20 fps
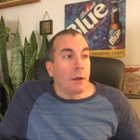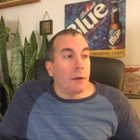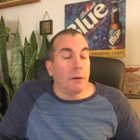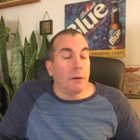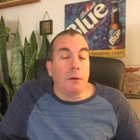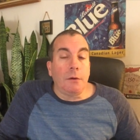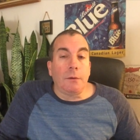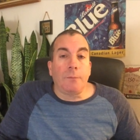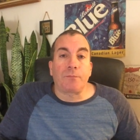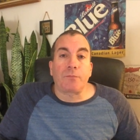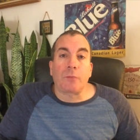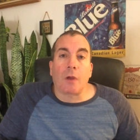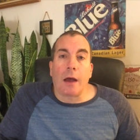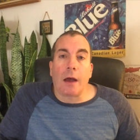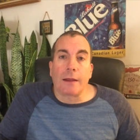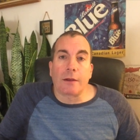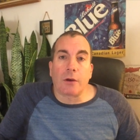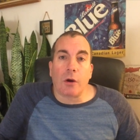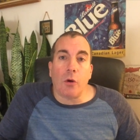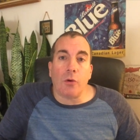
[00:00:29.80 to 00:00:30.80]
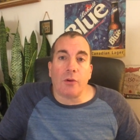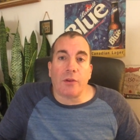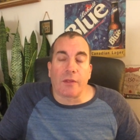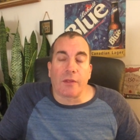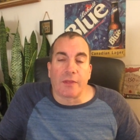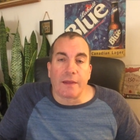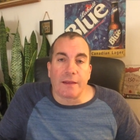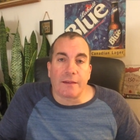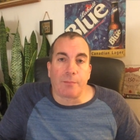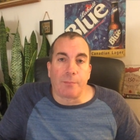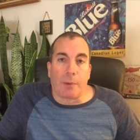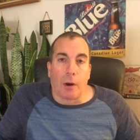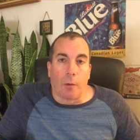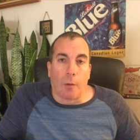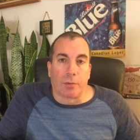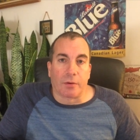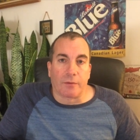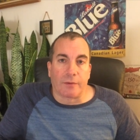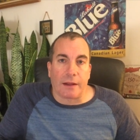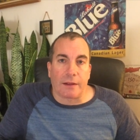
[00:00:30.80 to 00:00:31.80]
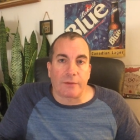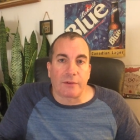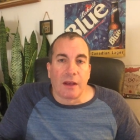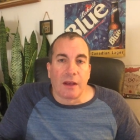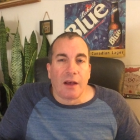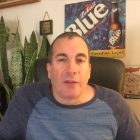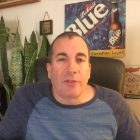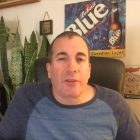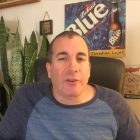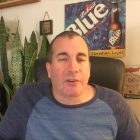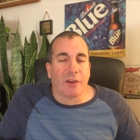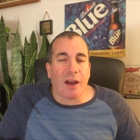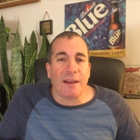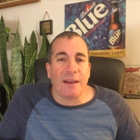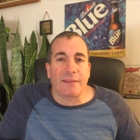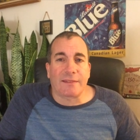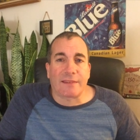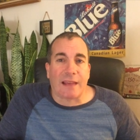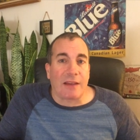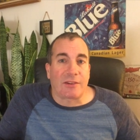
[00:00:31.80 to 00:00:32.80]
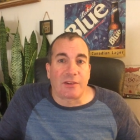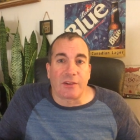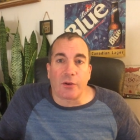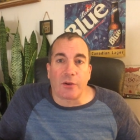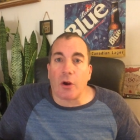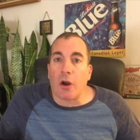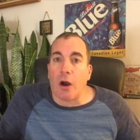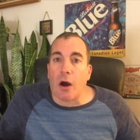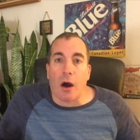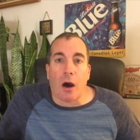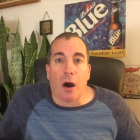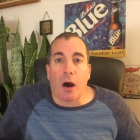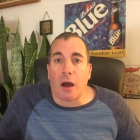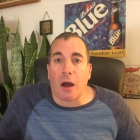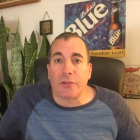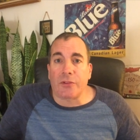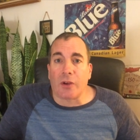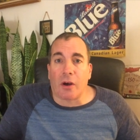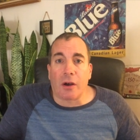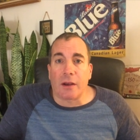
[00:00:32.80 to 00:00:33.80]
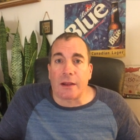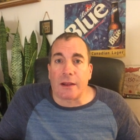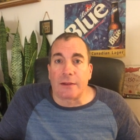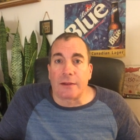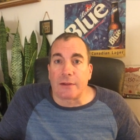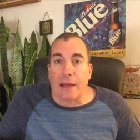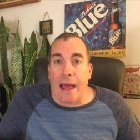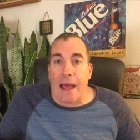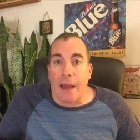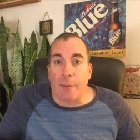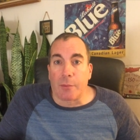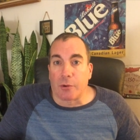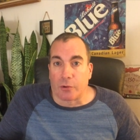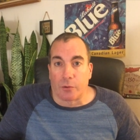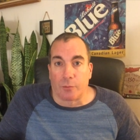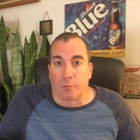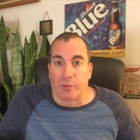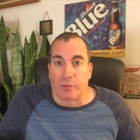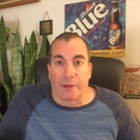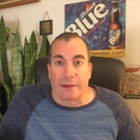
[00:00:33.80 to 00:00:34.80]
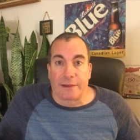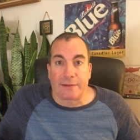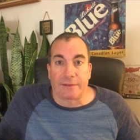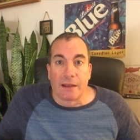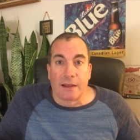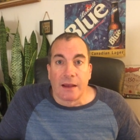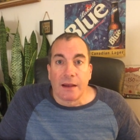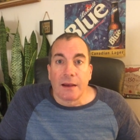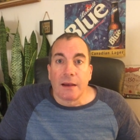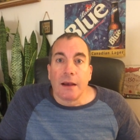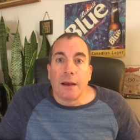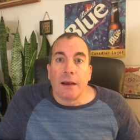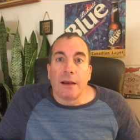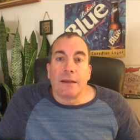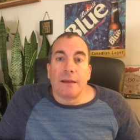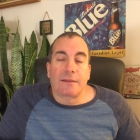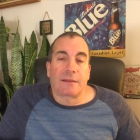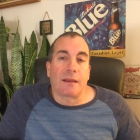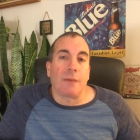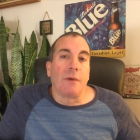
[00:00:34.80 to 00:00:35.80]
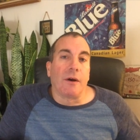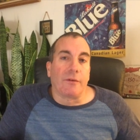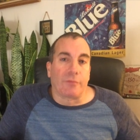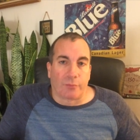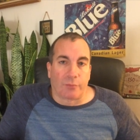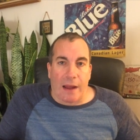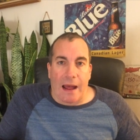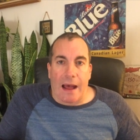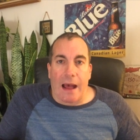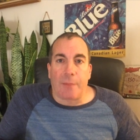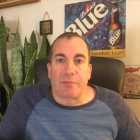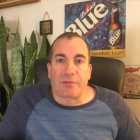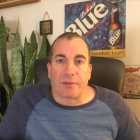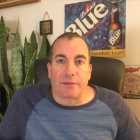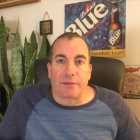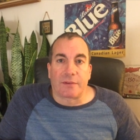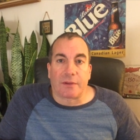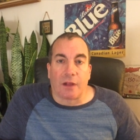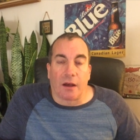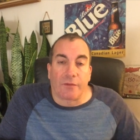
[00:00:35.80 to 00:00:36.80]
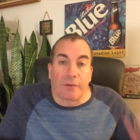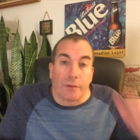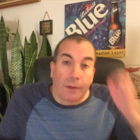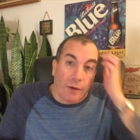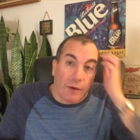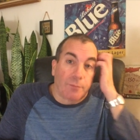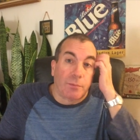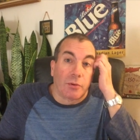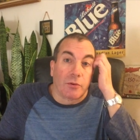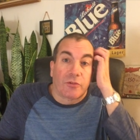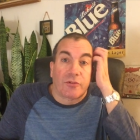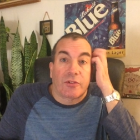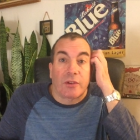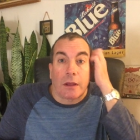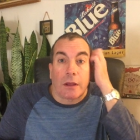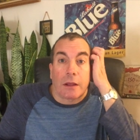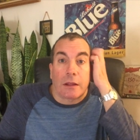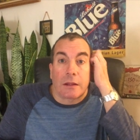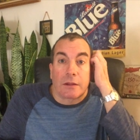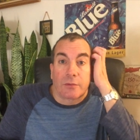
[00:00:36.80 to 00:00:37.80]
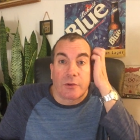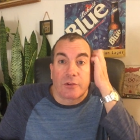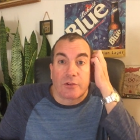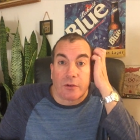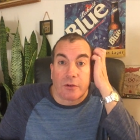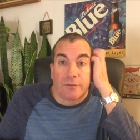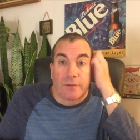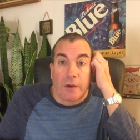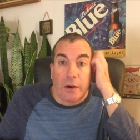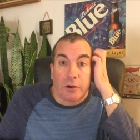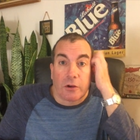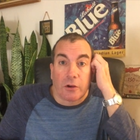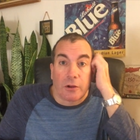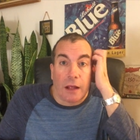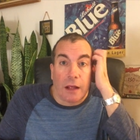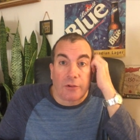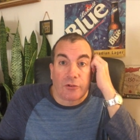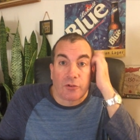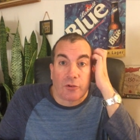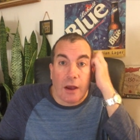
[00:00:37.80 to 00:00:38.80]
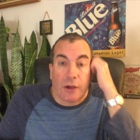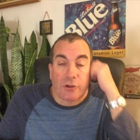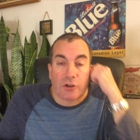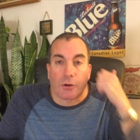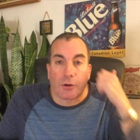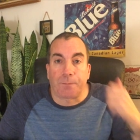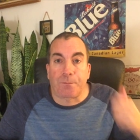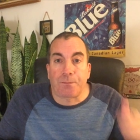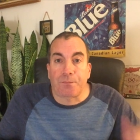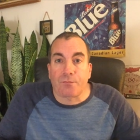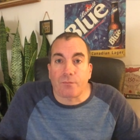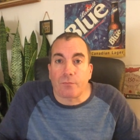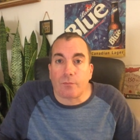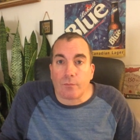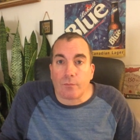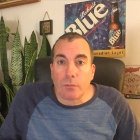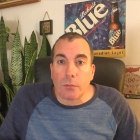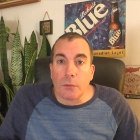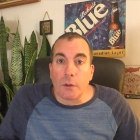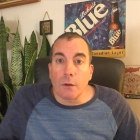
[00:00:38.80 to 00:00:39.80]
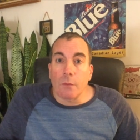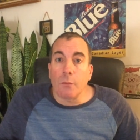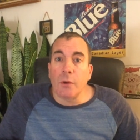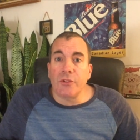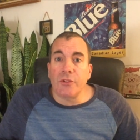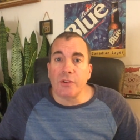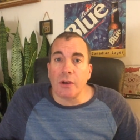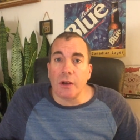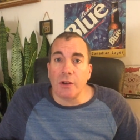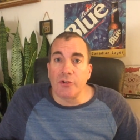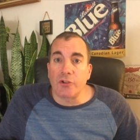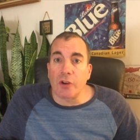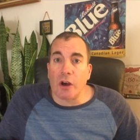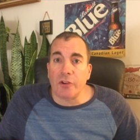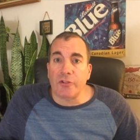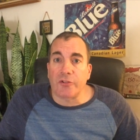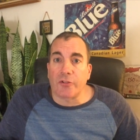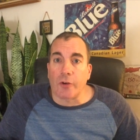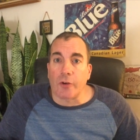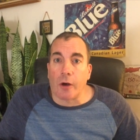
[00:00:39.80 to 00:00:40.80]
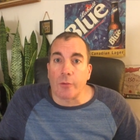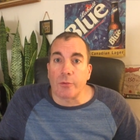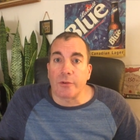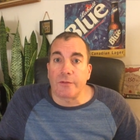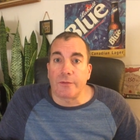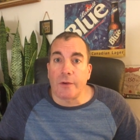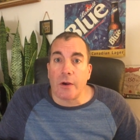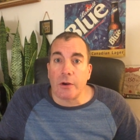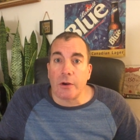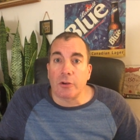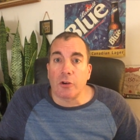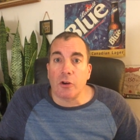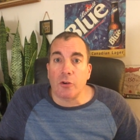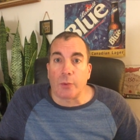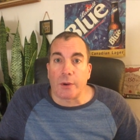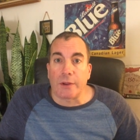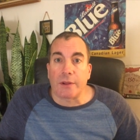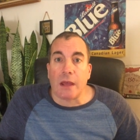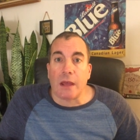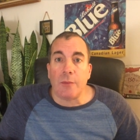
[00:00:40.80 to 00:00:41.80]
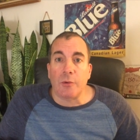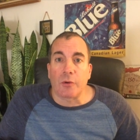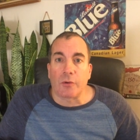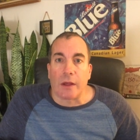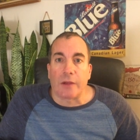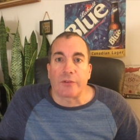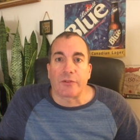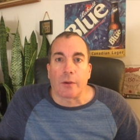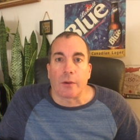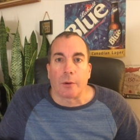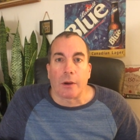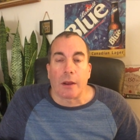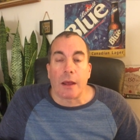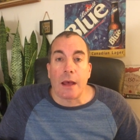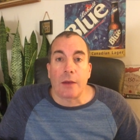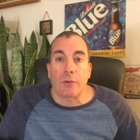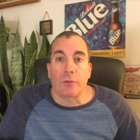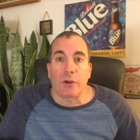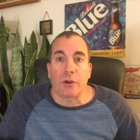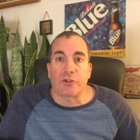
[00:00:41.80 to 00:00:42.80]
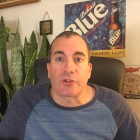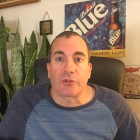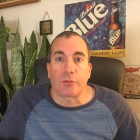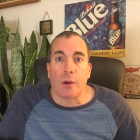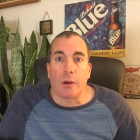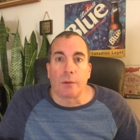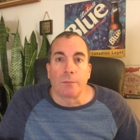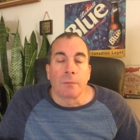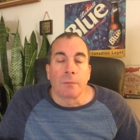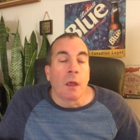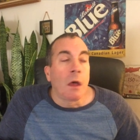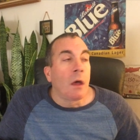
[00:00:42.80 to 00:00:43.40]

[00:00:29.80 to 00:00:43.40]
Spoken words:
I go to this Belle Province. They're kind of sketchy. They're a hot dog and hamburger place. Some have wraps and stuff, and they have poutines, which are a very good head scratcher, which Josh thought was very good when he came here last summer, and Rich as well.